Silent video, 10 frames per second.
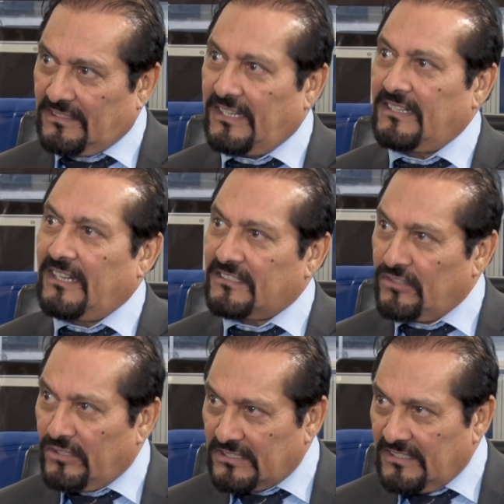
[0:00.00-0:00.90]
That does
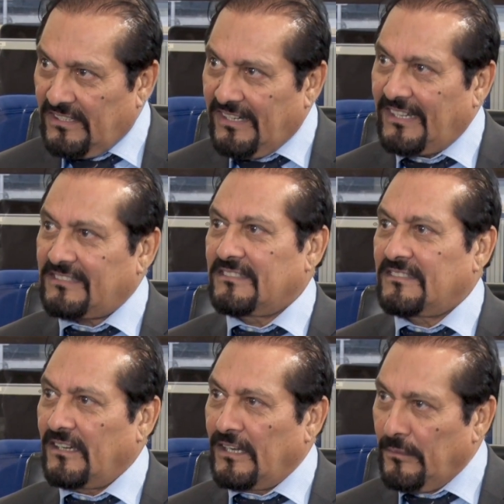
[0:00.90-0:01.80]
not
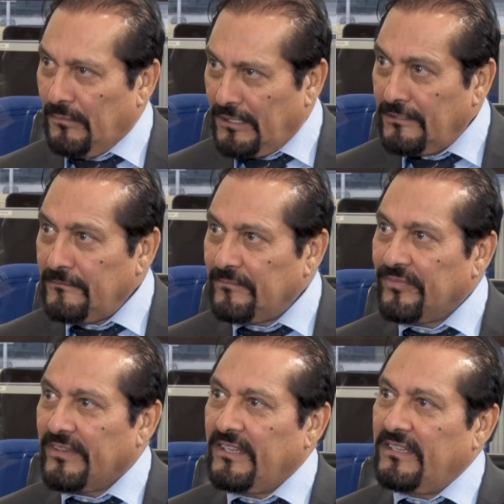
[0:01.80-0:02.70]
necessarily mean
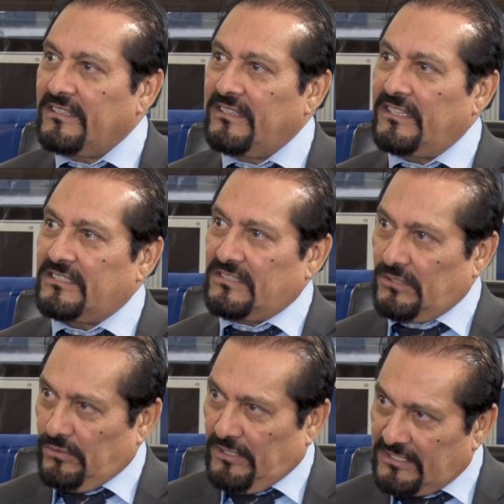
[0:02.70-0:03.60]
that
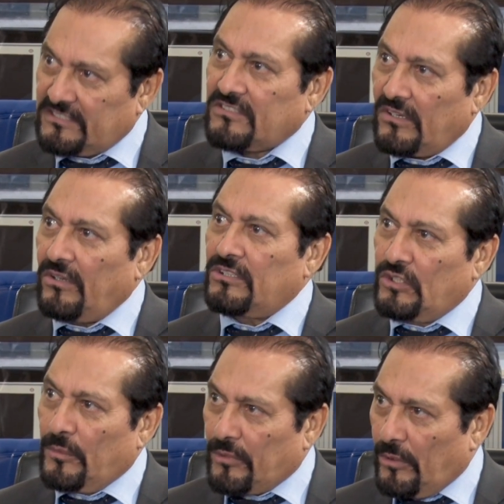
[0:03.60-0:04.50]
you list all
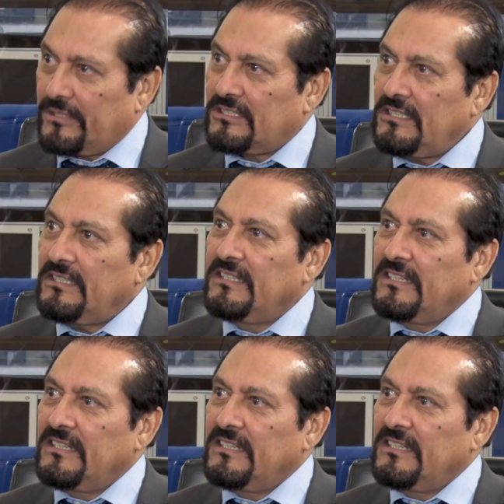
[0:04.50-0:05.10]
your property.